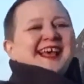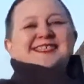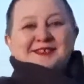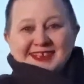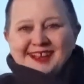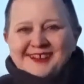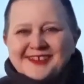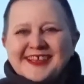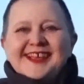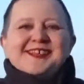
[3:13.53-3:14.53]
So I'll carry
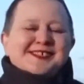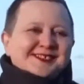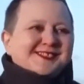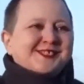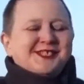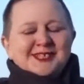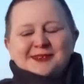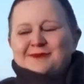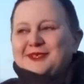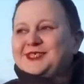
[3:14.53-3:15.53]
on. Known as the
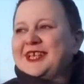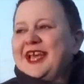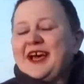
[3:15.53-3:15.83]
Jingling Bridge.